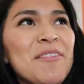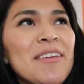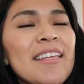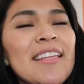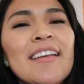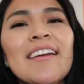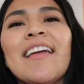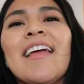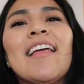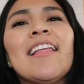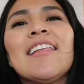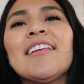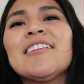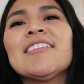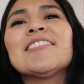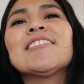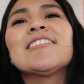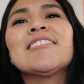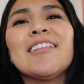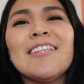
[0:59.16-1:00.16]
me okay let's
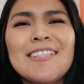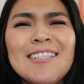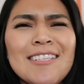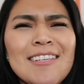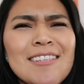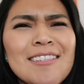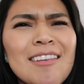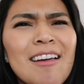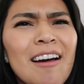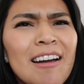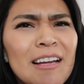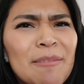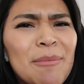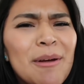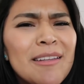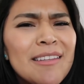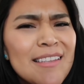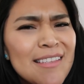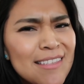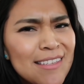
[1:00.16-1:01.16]
just let's just talk
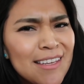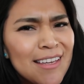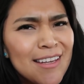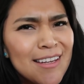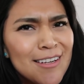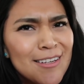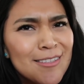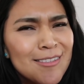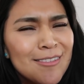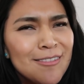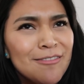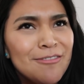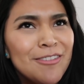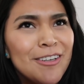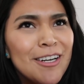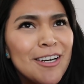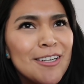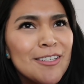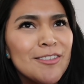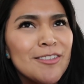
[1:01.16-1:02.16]
about this year so
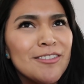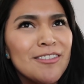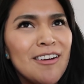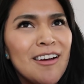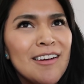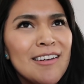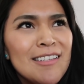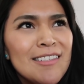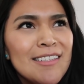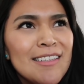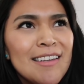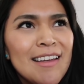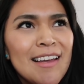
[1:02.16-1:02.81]
far so honestly